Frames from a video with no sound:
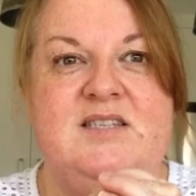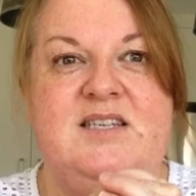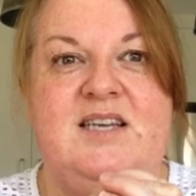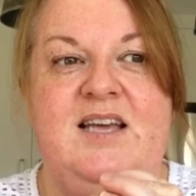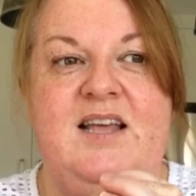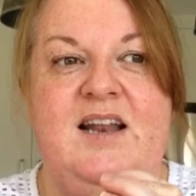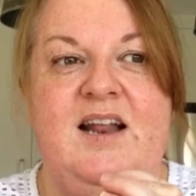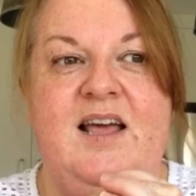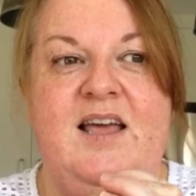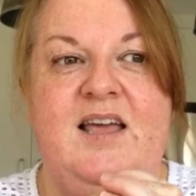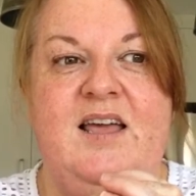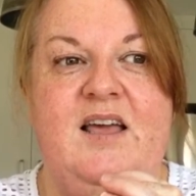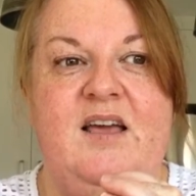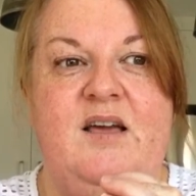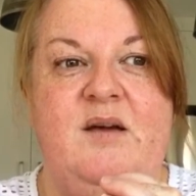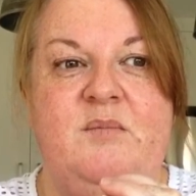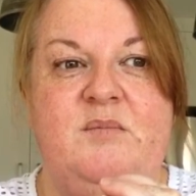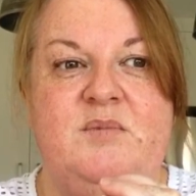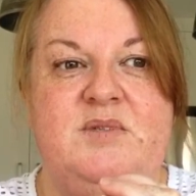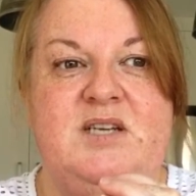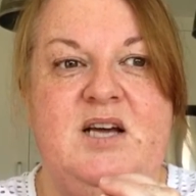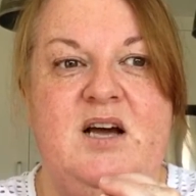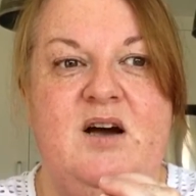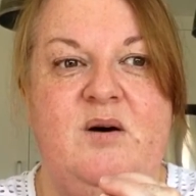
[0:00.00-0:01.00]
10 AM
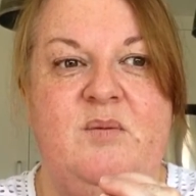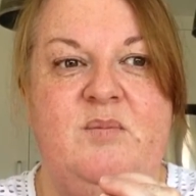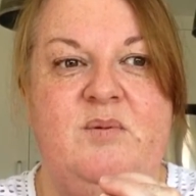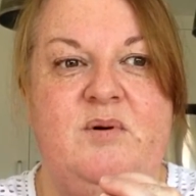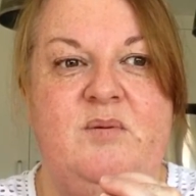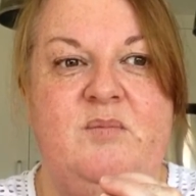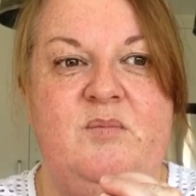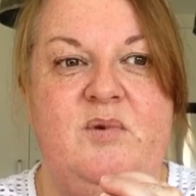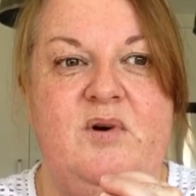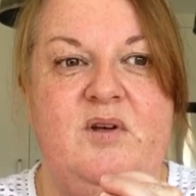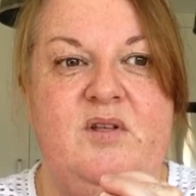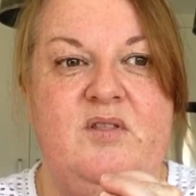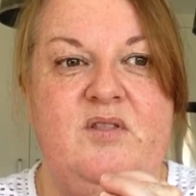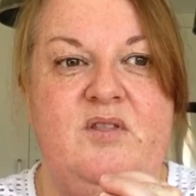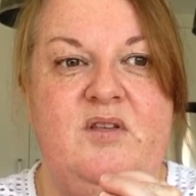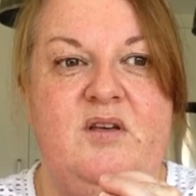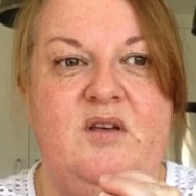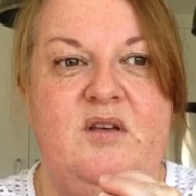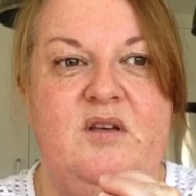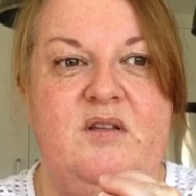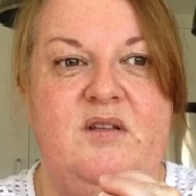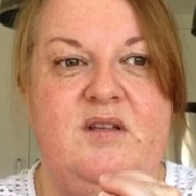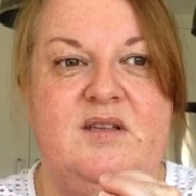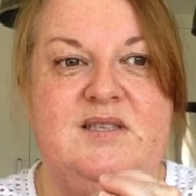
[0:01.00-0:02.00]
to help him with
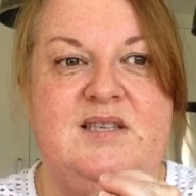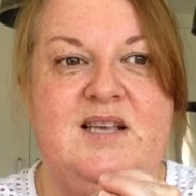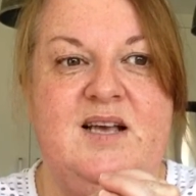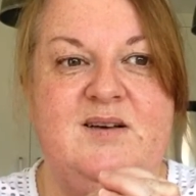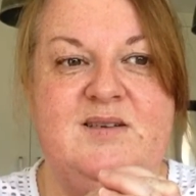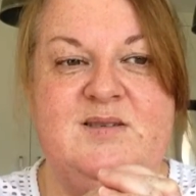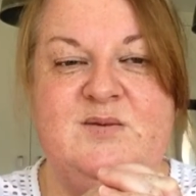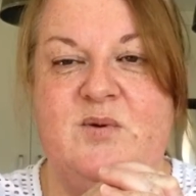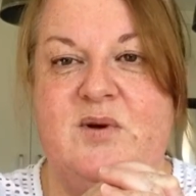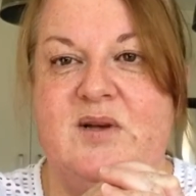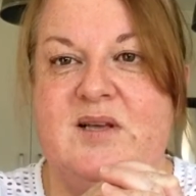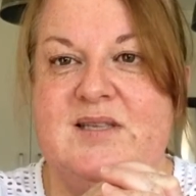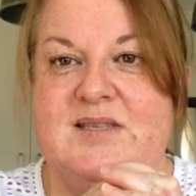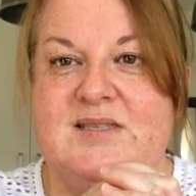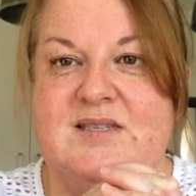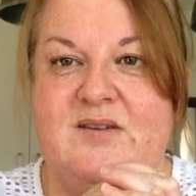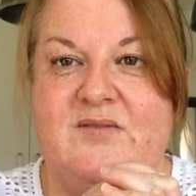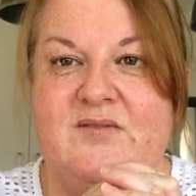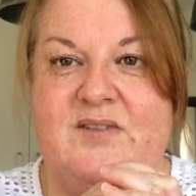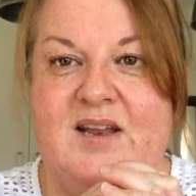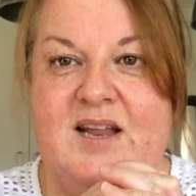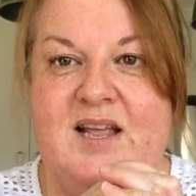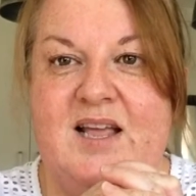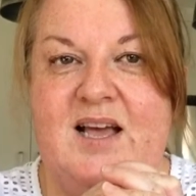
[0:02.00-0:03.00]
his housework and
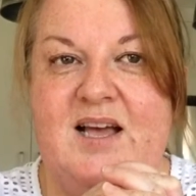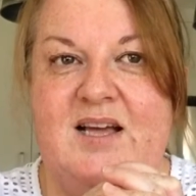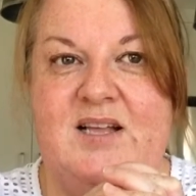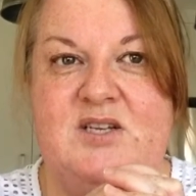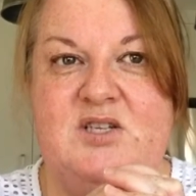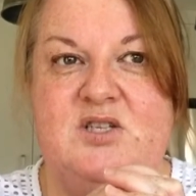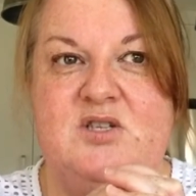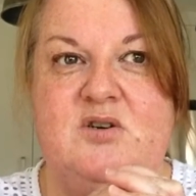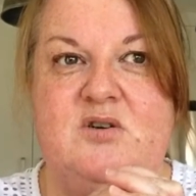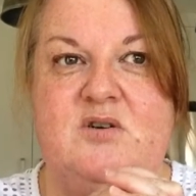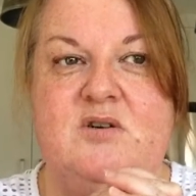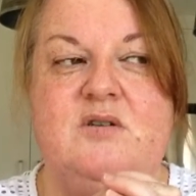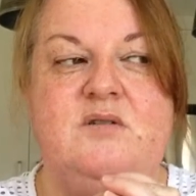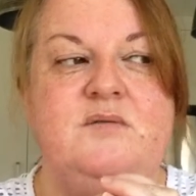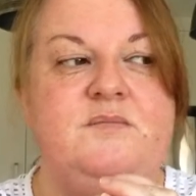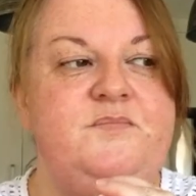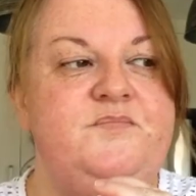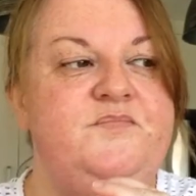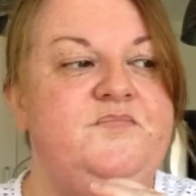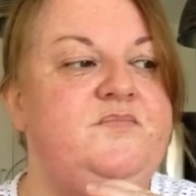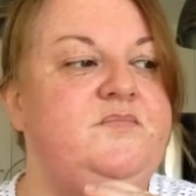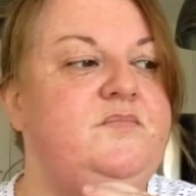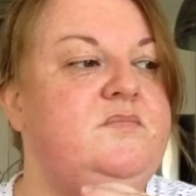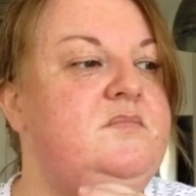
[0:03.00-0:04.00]
stuff that he can't do
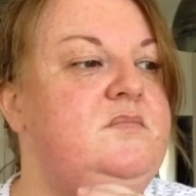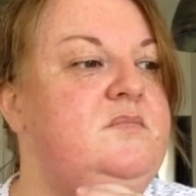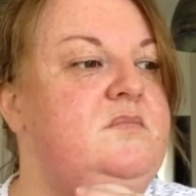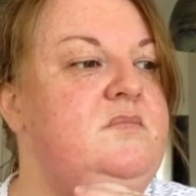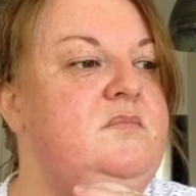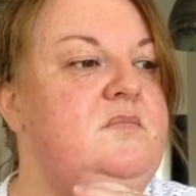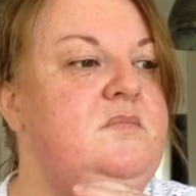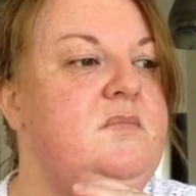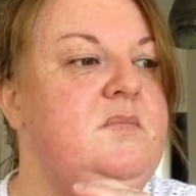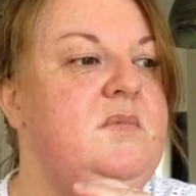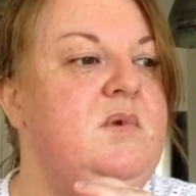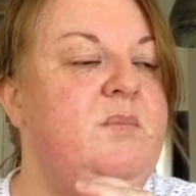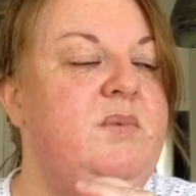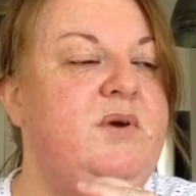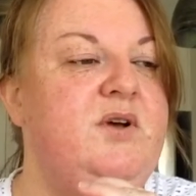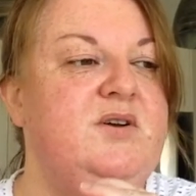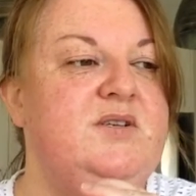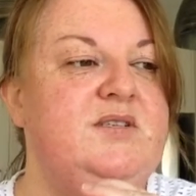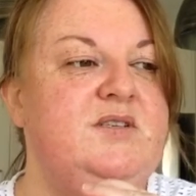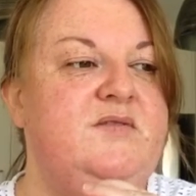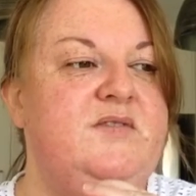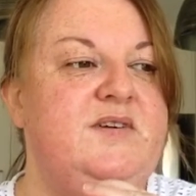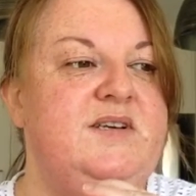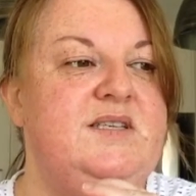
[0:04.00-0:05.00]

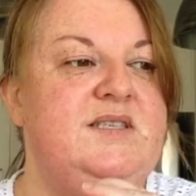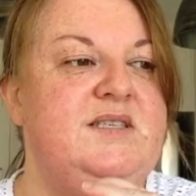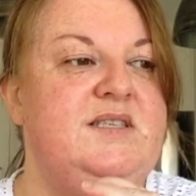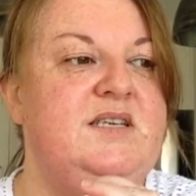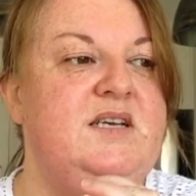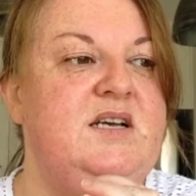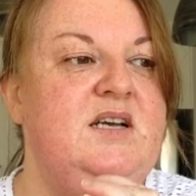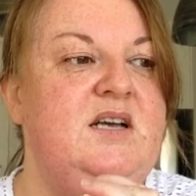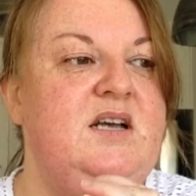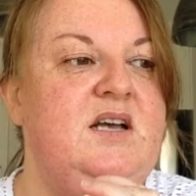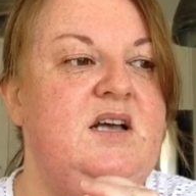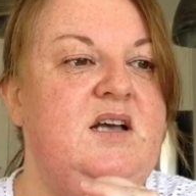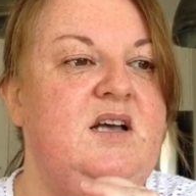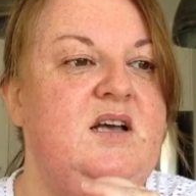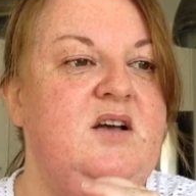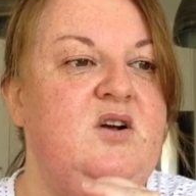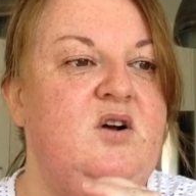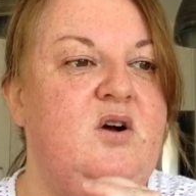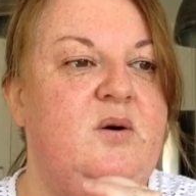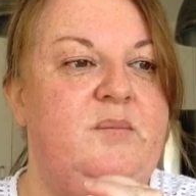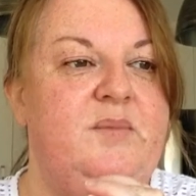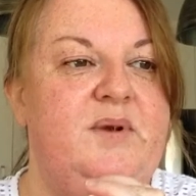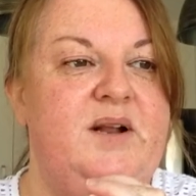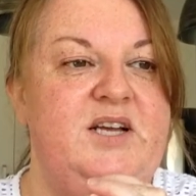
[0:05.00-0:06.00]
because of his
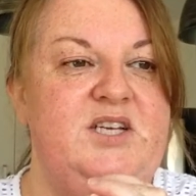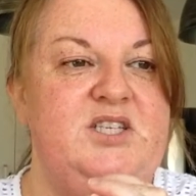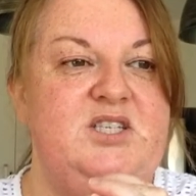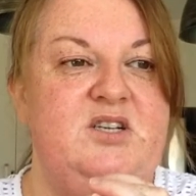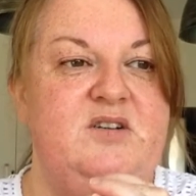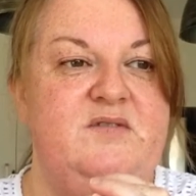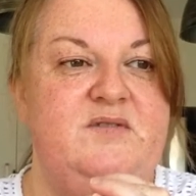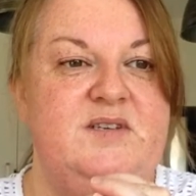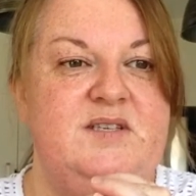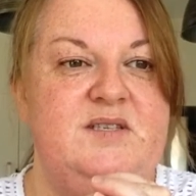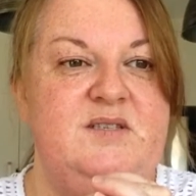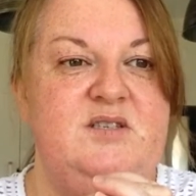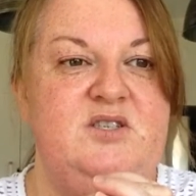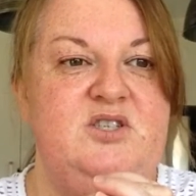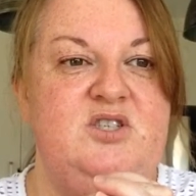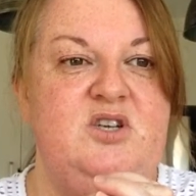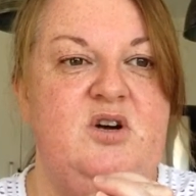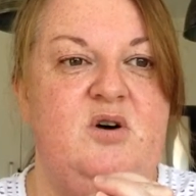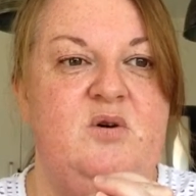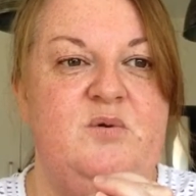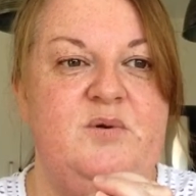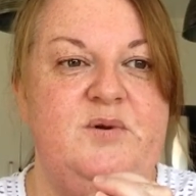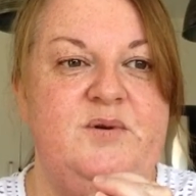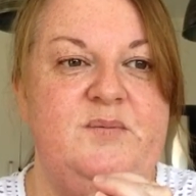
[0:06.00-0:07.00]
combination of his
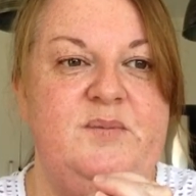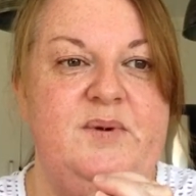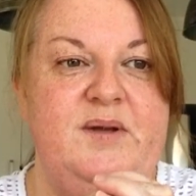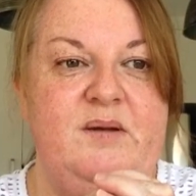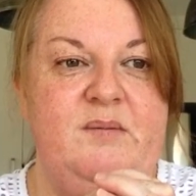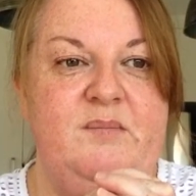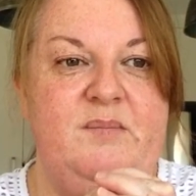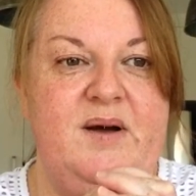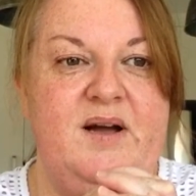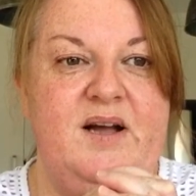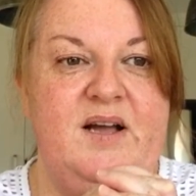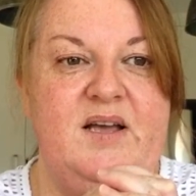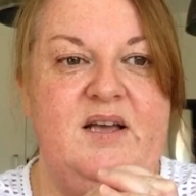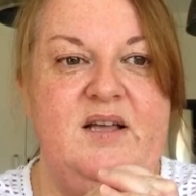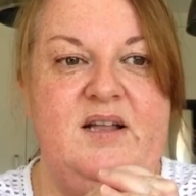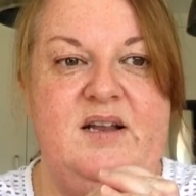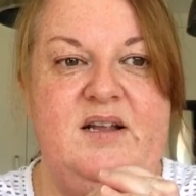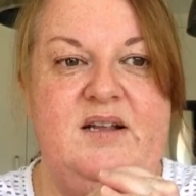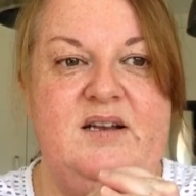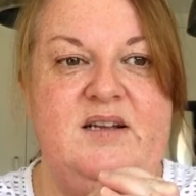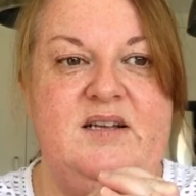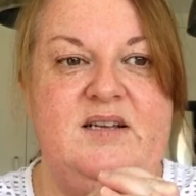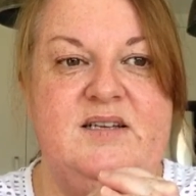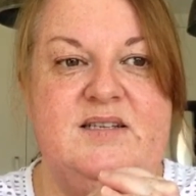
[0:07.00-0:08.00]
shoulder being buggered
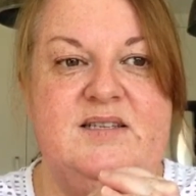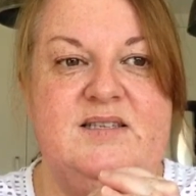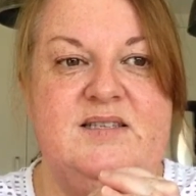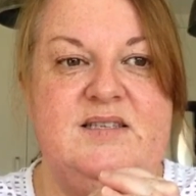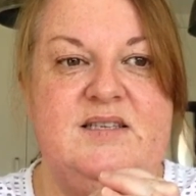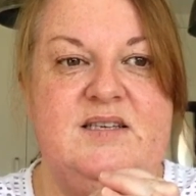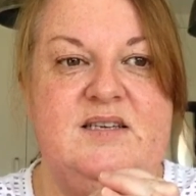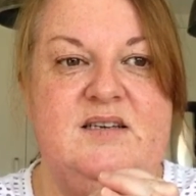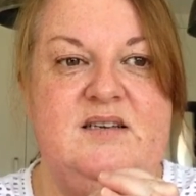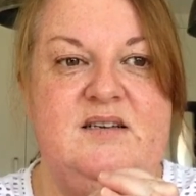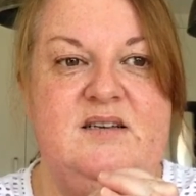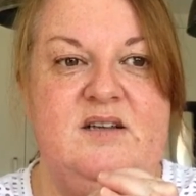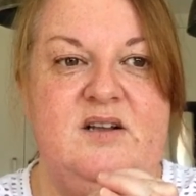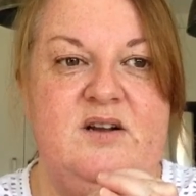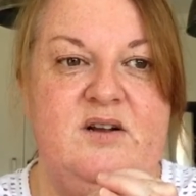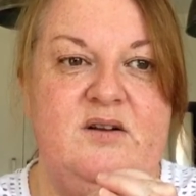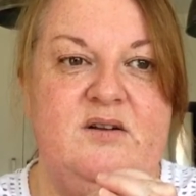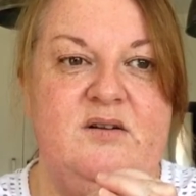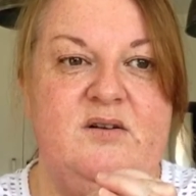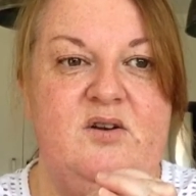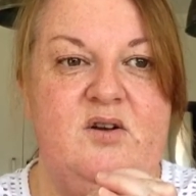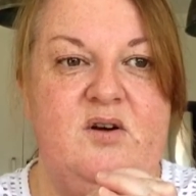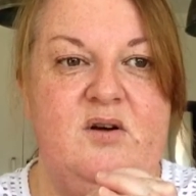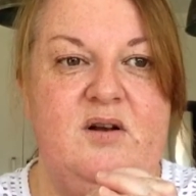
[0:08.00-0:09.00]
and his,
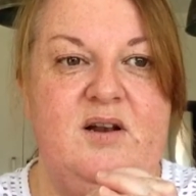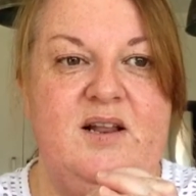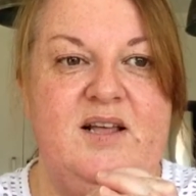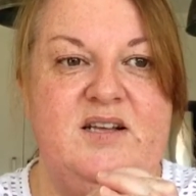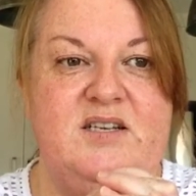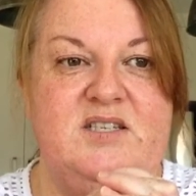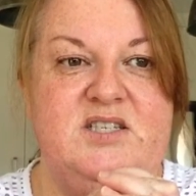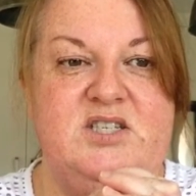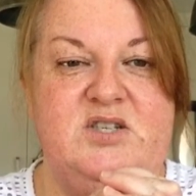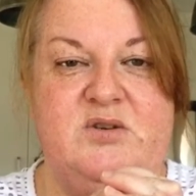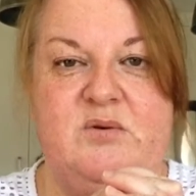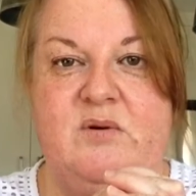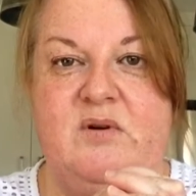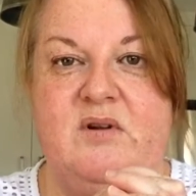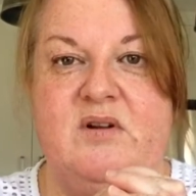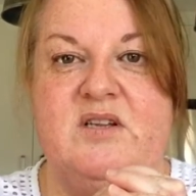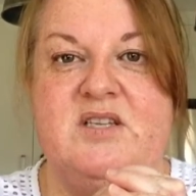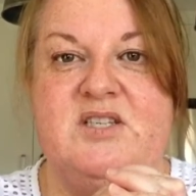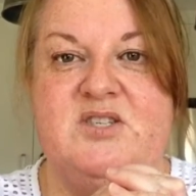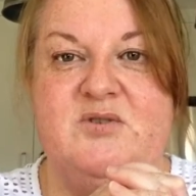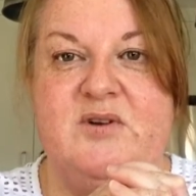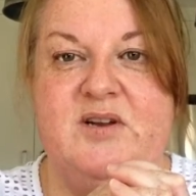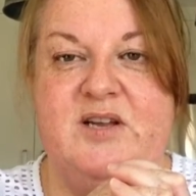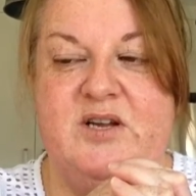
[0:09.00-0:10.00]
not allowed to do a lot of
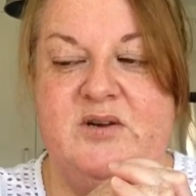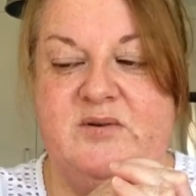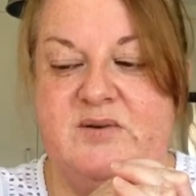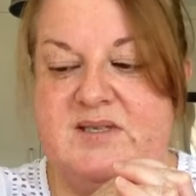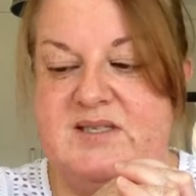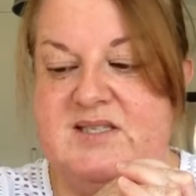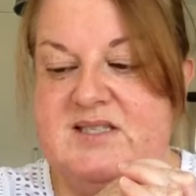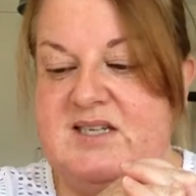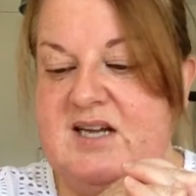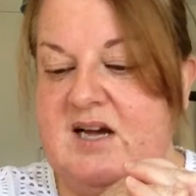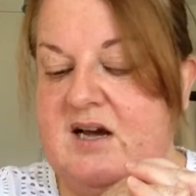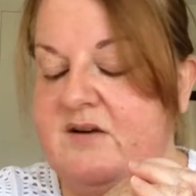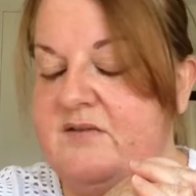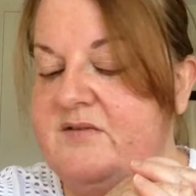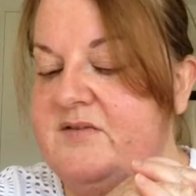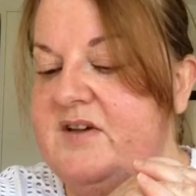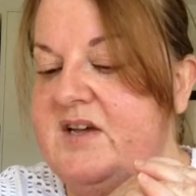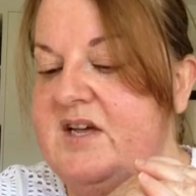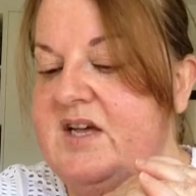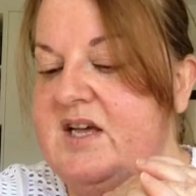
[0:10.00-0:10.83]
strenuous stuff.